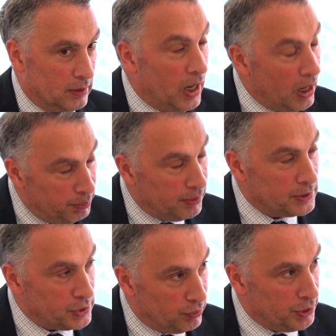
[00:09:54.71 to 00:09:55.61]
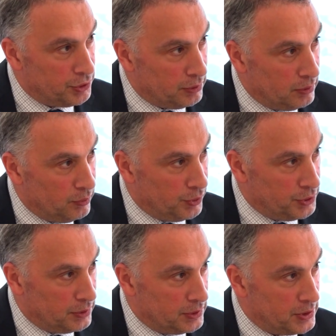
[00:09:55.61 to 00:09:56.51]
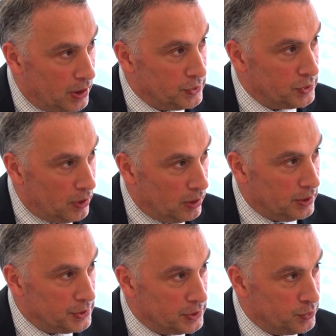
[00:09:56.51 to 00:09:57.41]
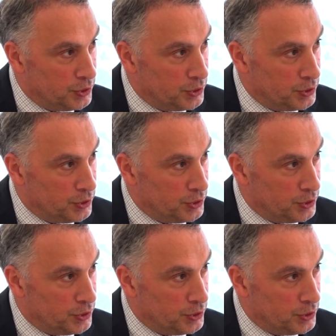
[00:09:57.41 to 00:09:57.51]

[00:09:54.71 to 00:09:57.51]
complex region, which is the South Caucasus,